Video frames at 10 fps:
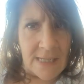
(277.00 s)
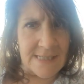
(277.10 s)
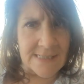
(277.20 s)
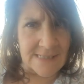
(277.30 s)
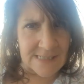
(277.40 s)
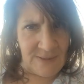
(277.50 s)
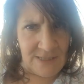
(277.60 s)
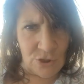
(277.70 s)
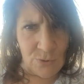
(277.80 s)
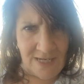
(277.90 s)
he says to
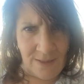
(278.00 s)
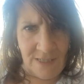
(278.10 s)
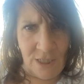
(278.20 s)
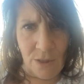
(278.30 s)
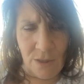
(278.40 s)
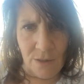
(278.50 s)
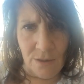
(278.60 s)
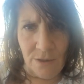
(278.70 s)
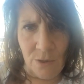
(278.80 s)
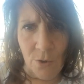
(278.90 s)
me, Did you tell me
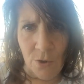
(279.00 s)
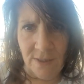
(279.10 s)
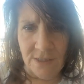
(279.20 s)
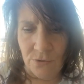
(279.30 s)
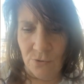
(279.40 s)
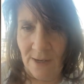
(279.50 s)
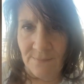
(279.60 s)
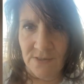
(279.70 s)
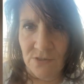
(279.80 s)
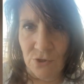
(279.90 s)
you, you were going to
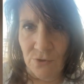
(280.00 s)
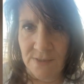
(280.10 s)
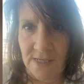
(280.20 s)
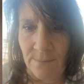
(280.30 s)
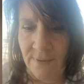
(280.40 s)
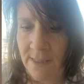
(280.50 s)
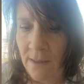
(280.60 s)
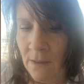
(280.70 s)
drop this insurance company?